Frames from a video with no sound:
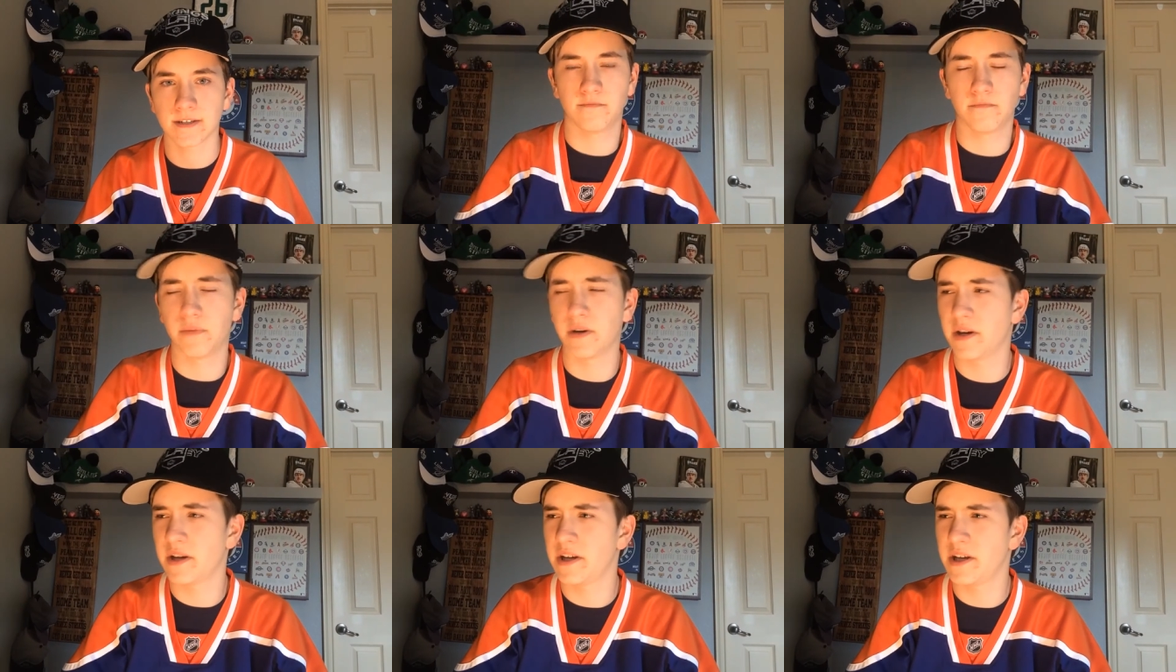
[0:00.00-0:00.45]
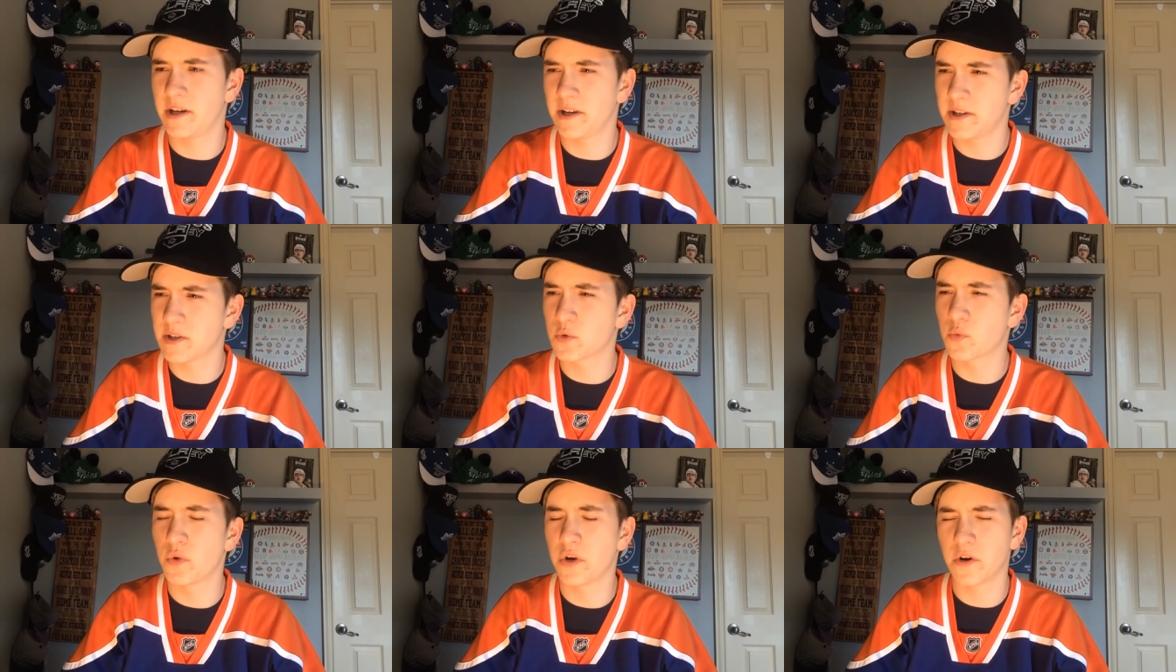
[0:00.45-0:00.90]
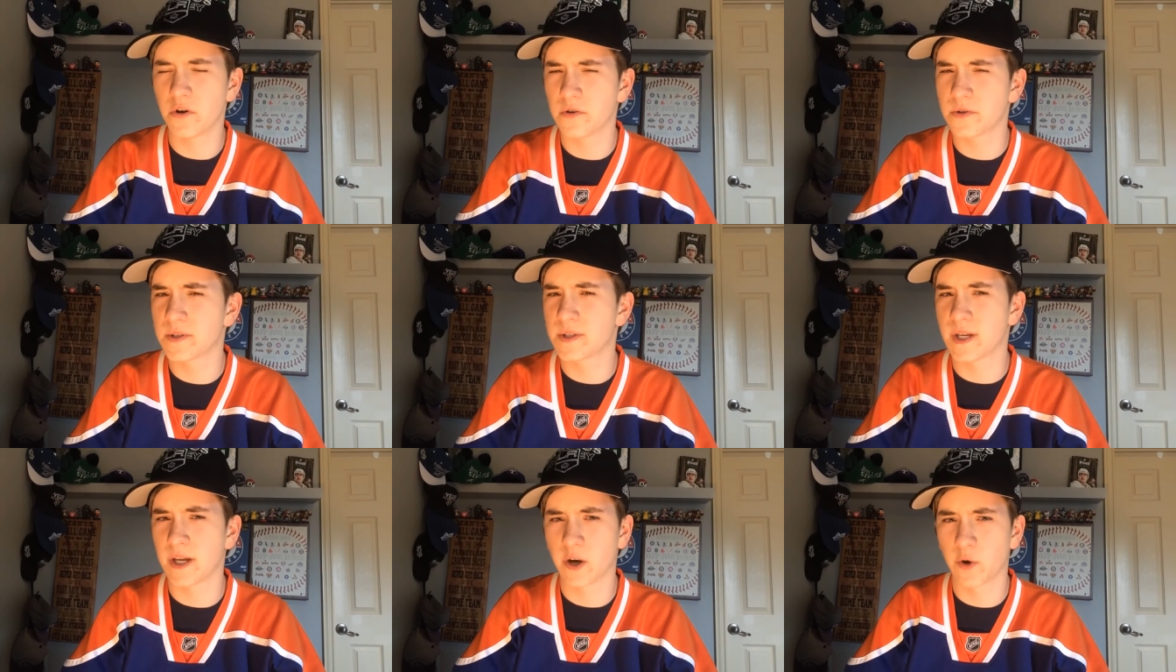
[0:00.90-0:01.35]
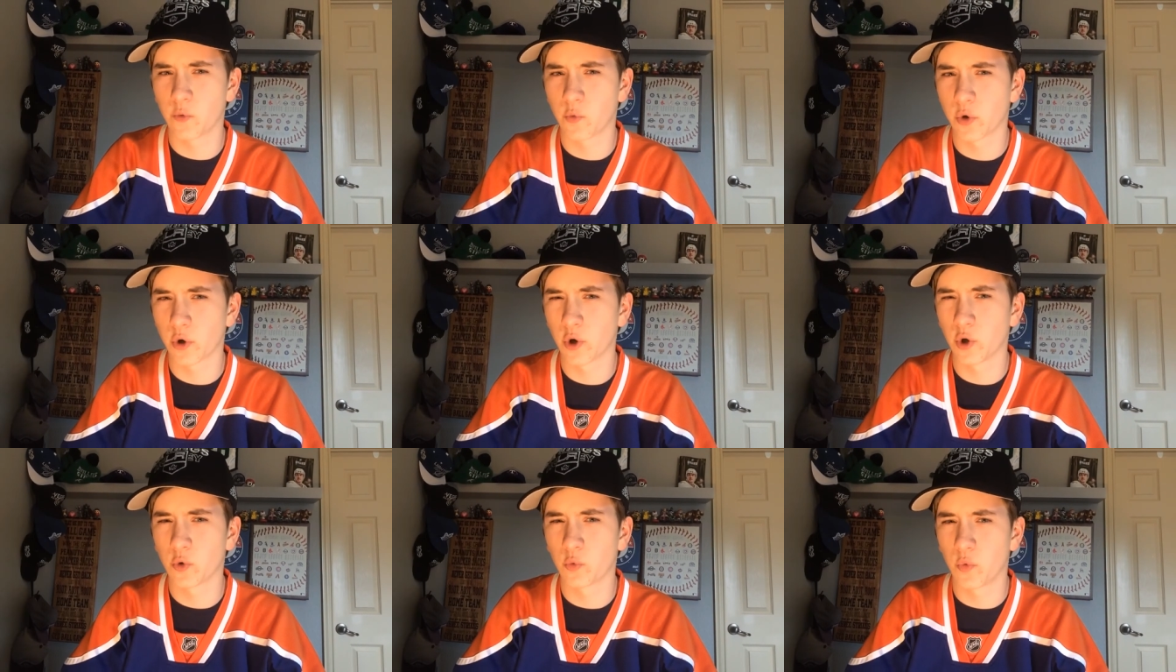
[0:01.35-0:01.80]
But it is weird seeing a
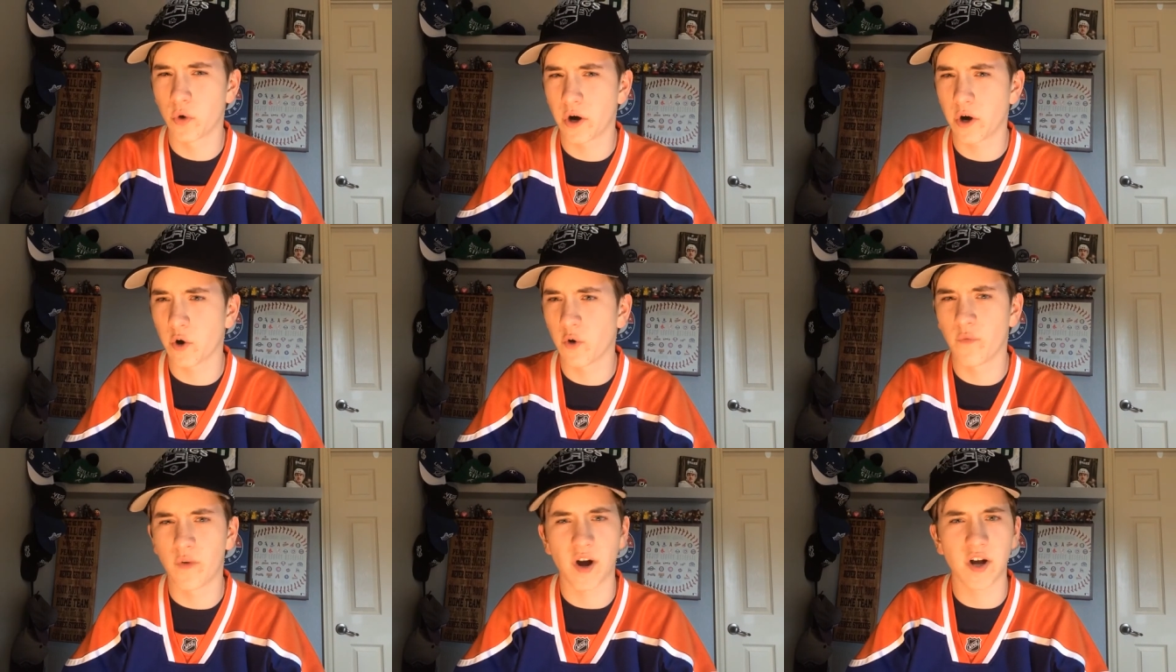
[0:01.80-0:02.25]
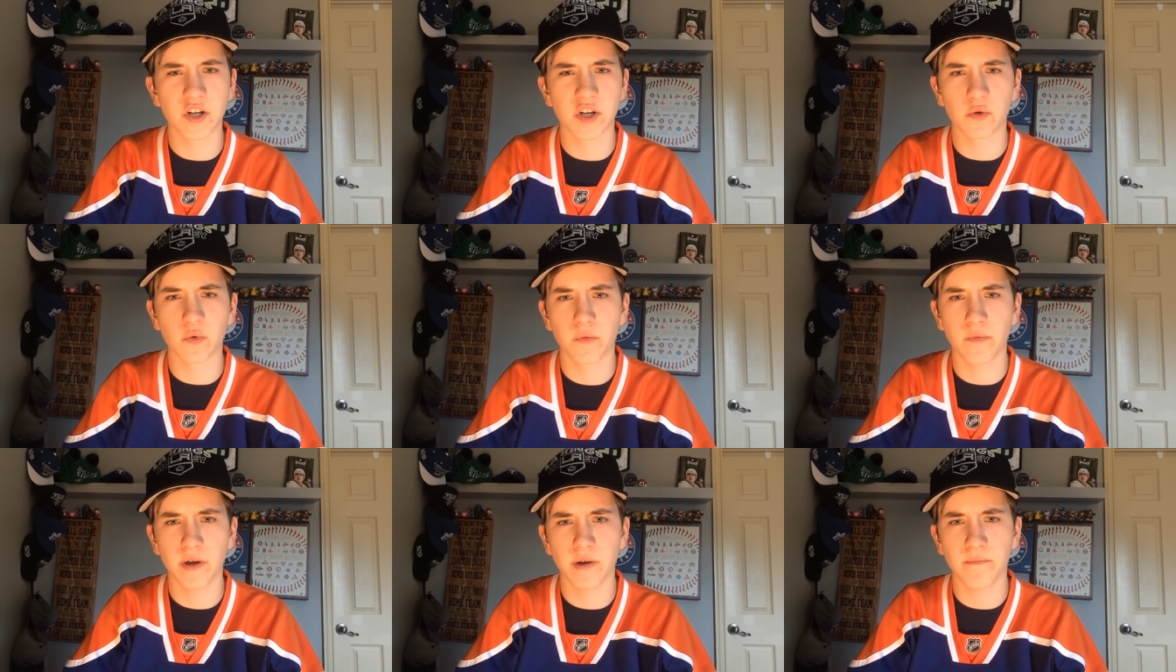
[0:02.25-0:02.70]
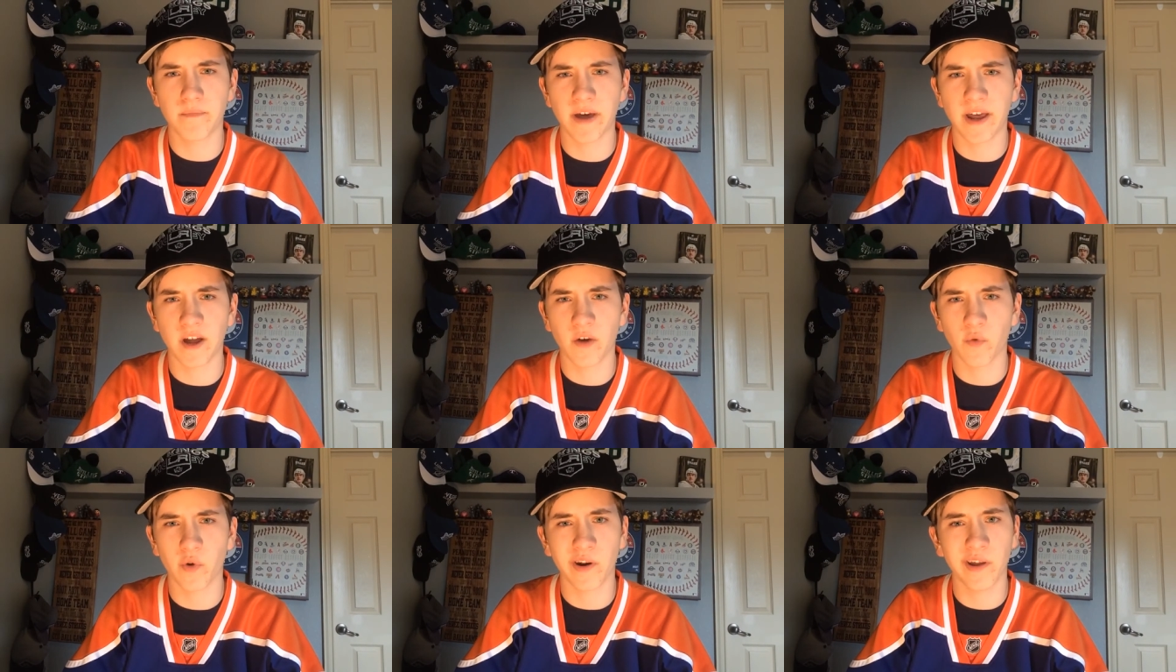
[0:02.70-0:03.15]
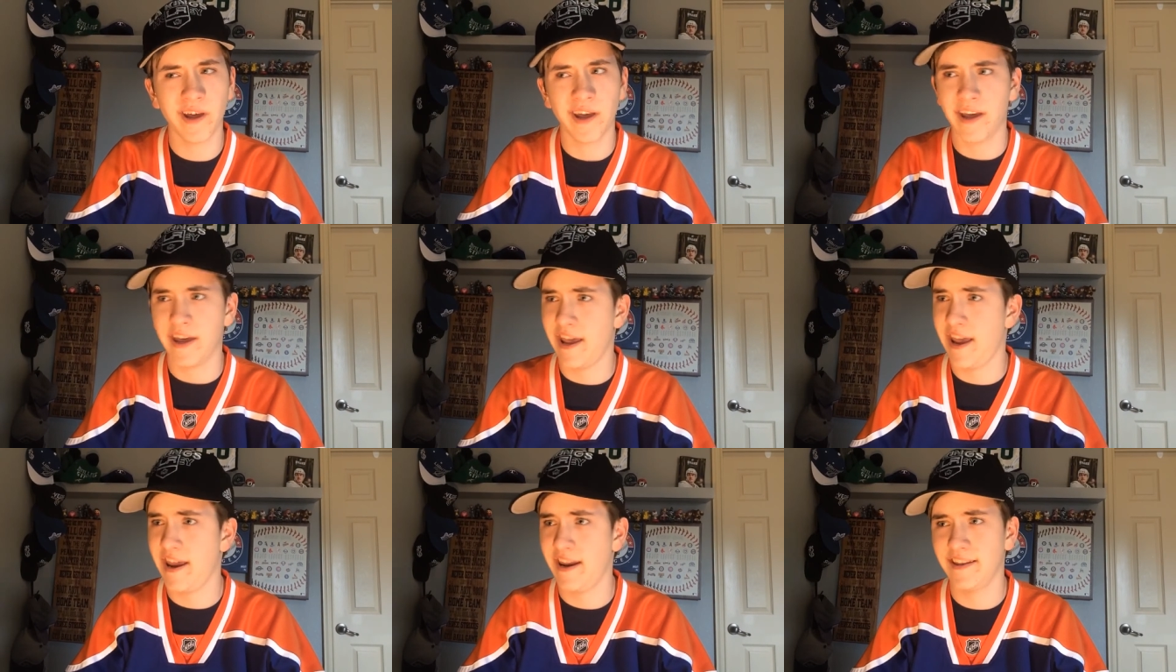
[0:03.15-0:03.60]
world where Ovechkin would be a Penguin
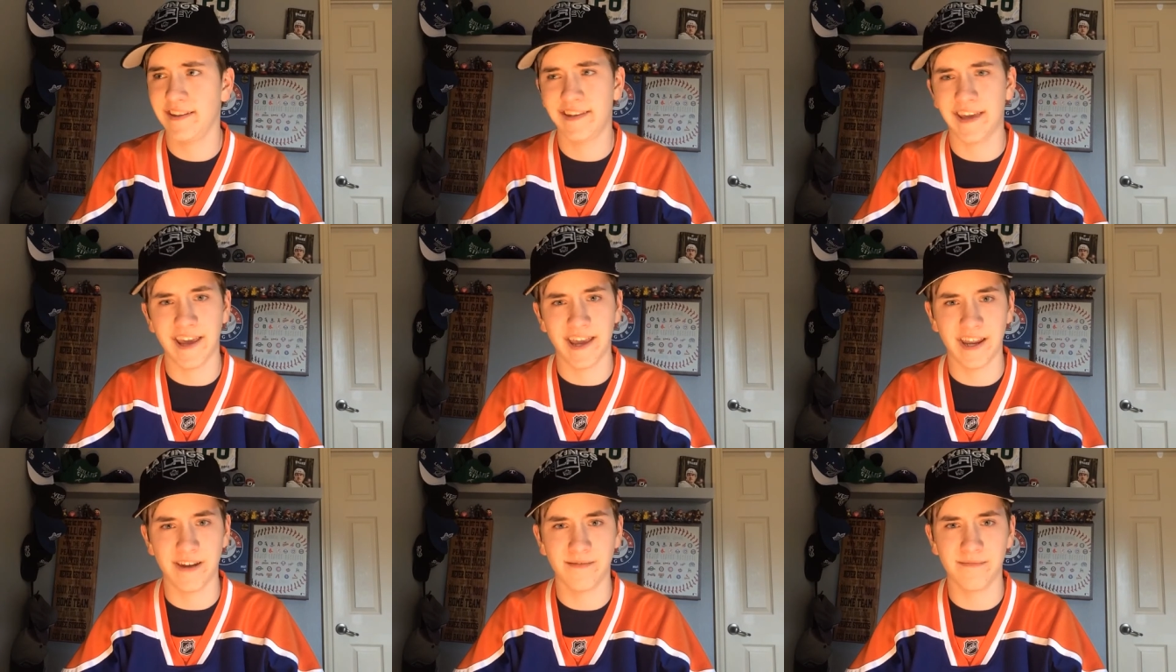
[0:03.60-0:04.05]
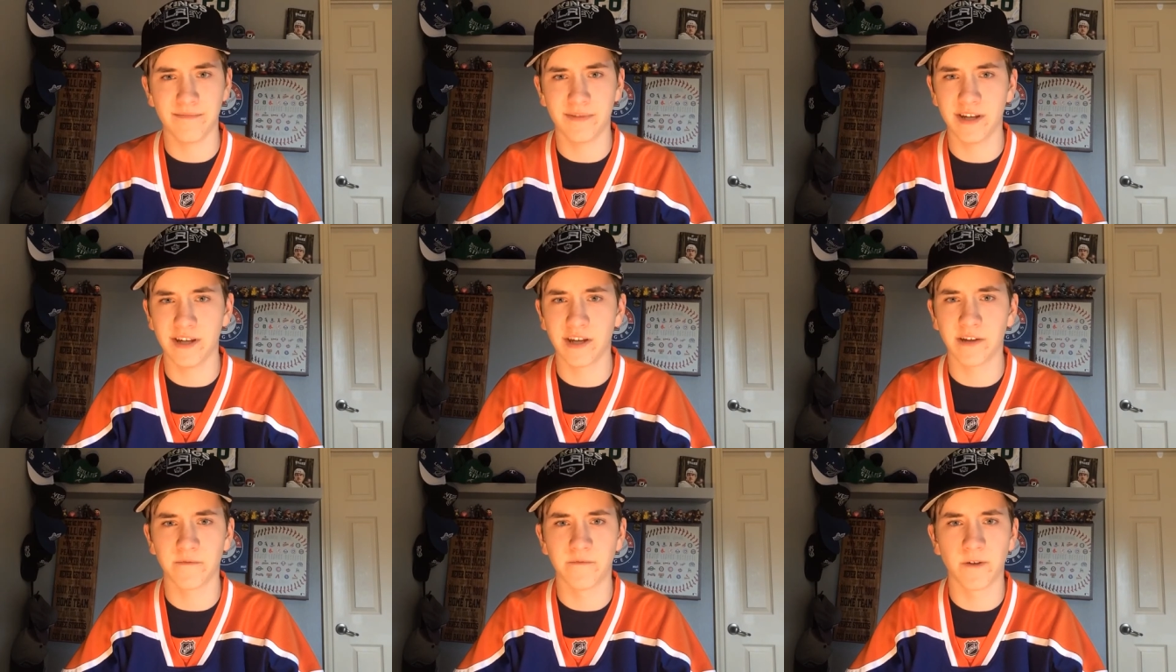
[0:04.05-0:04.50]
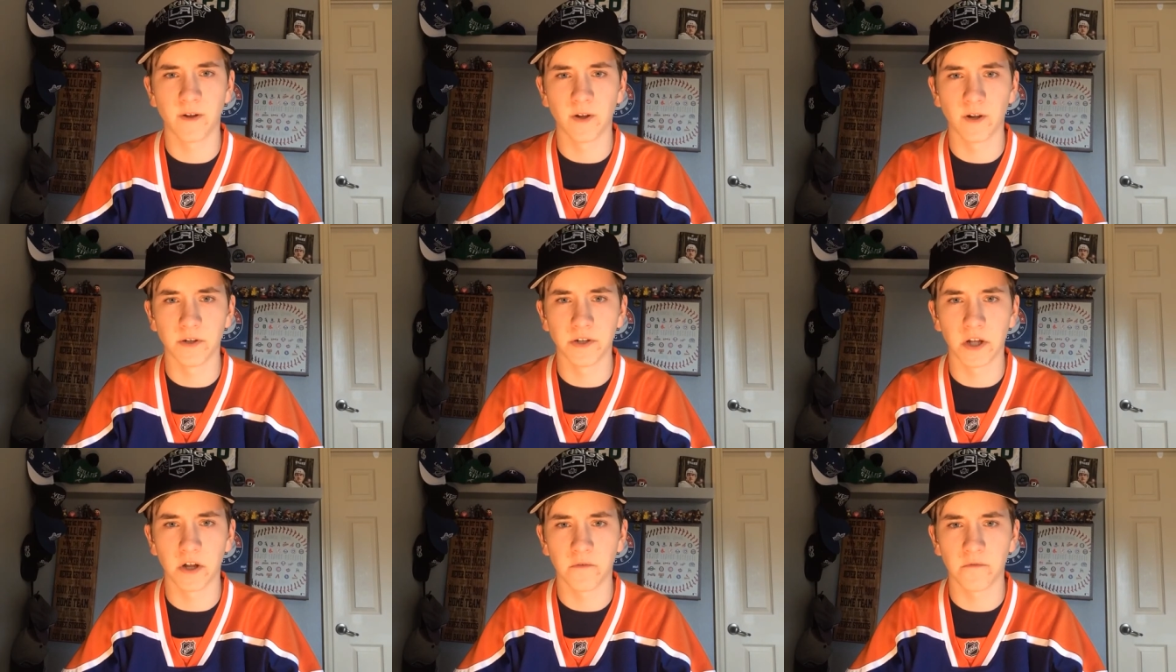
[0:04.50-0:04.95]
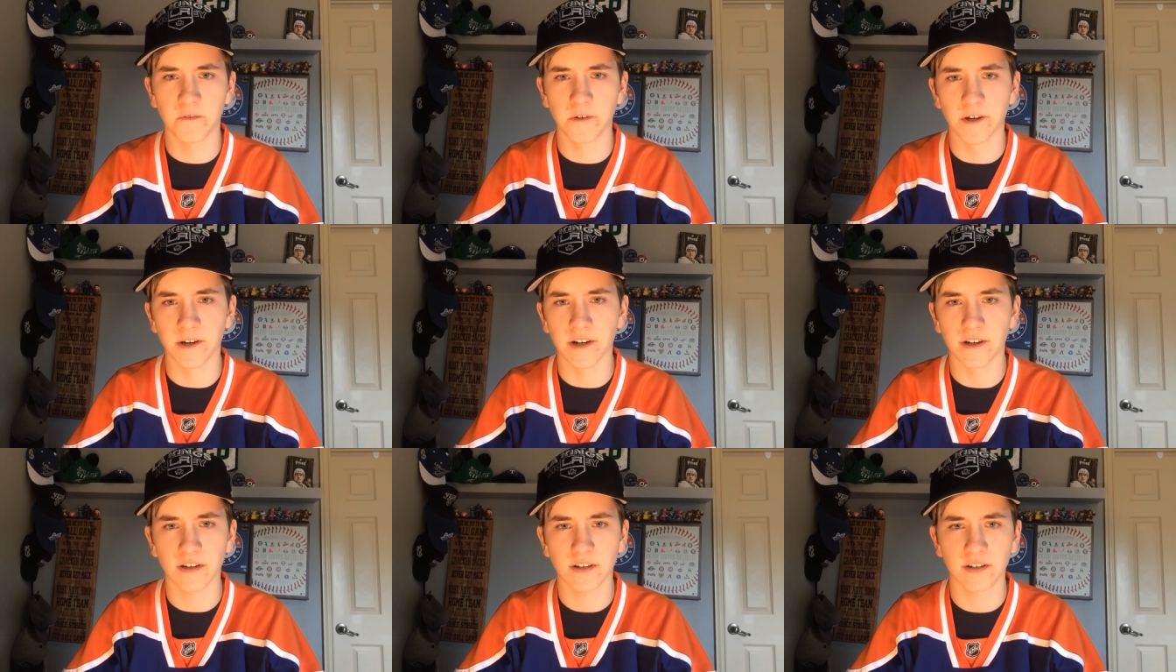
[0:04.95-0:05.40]
and Kane being in Philadelphia.